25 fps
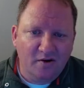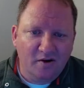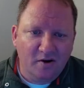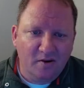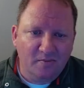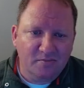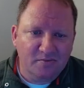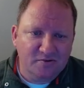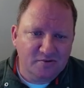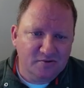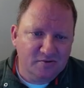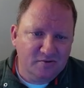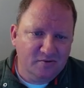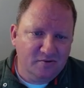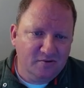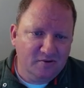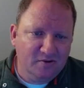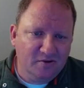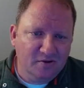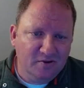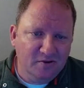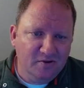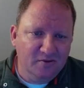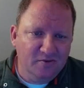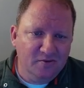up to
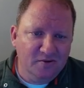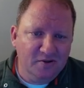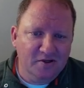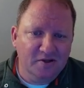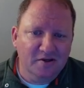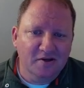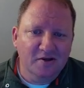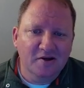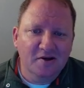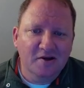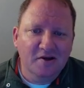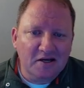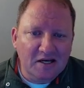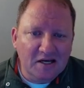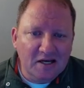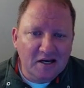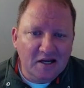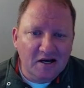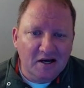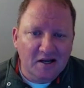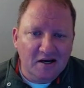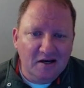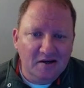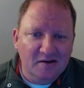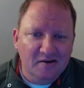including
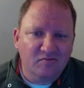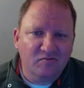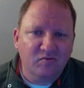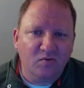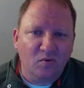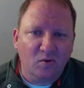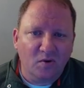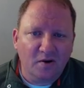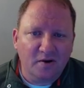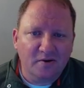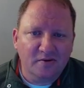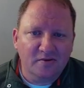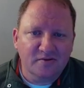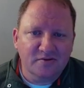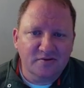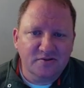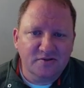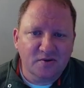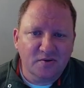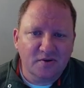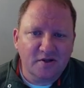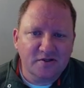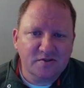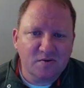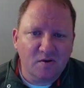none for it. So
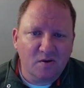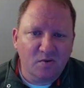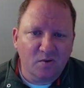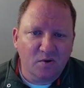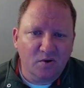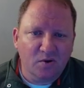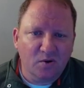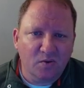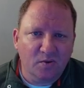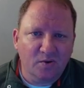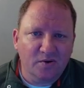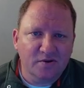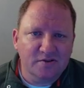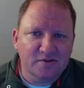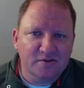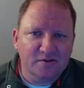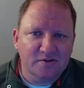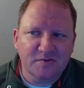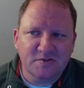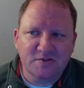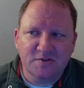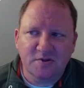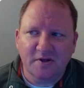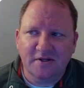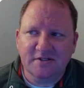that's what we're going to.
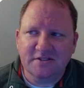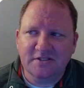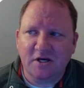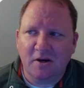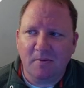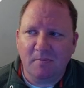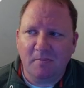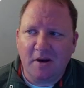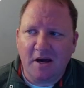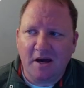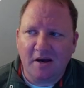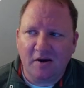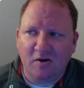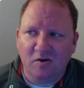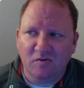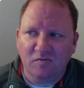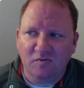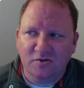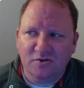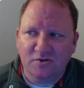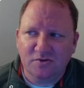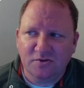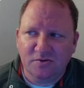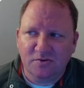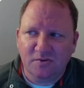So let's come back over
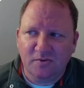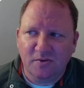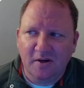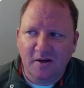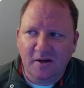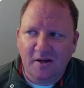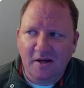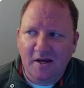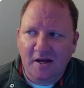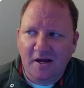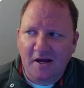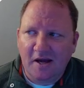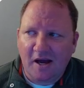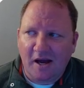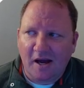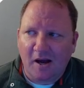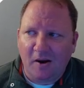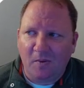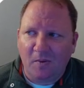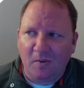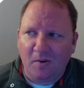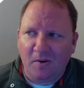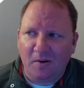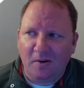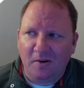to
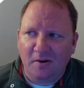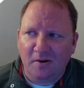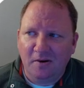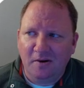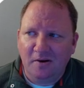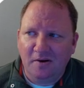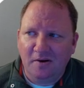our